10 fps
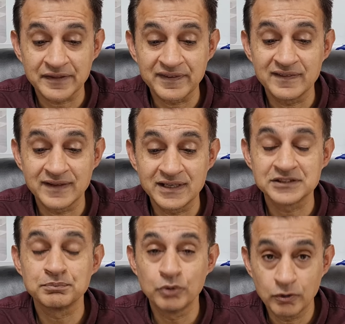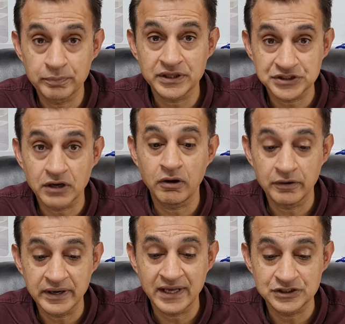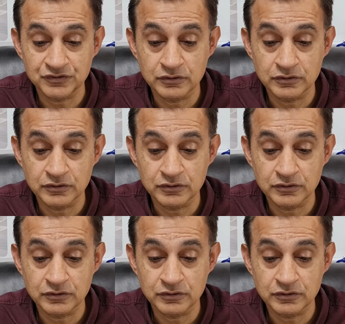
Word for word: I think there is more pressure on hedge